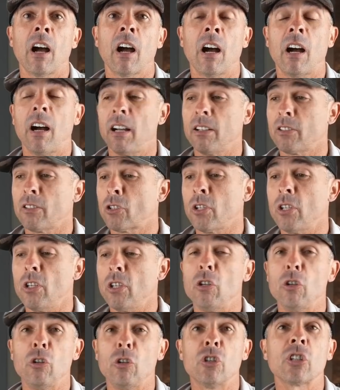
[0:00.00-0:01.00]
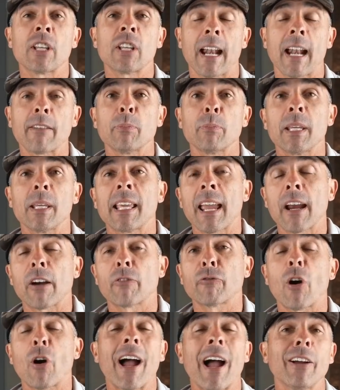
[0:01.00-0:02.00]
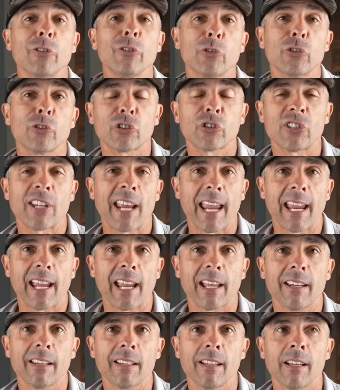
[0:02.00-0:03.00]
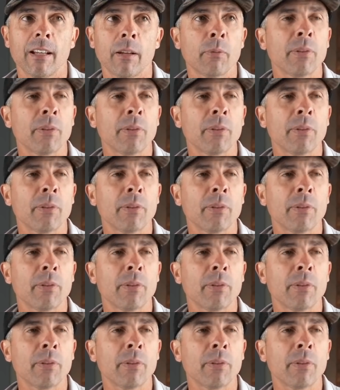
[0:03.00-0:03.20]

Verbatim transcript: Uh, so you're just going to have to be careful how you stand.